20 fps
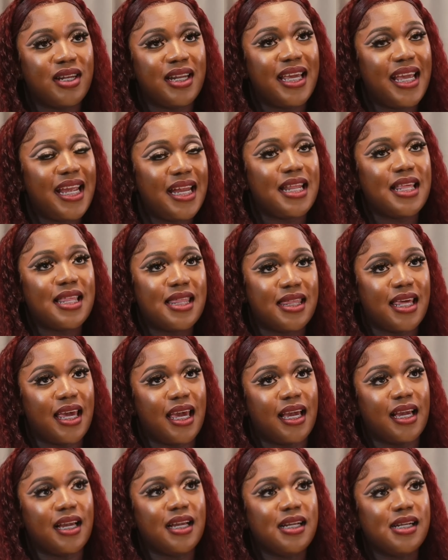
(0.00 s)
than
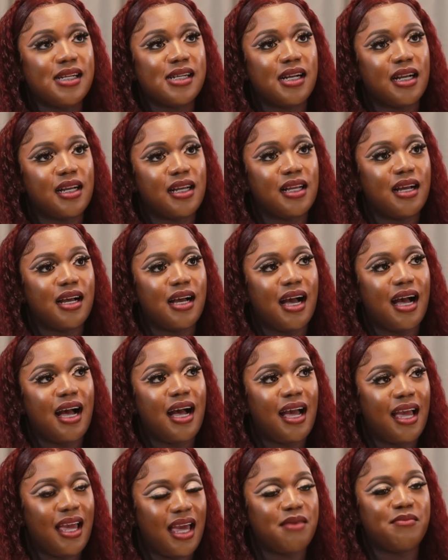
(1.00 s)
anything,
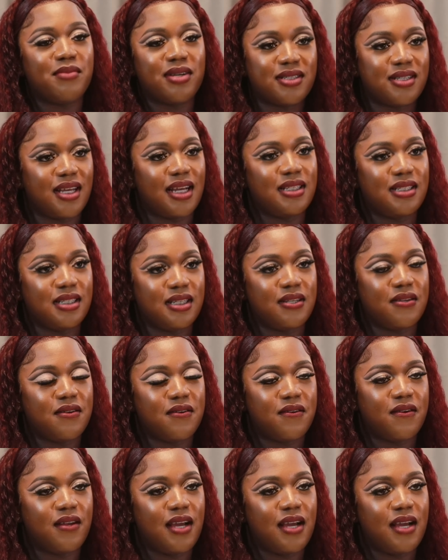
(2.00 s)
I am excited.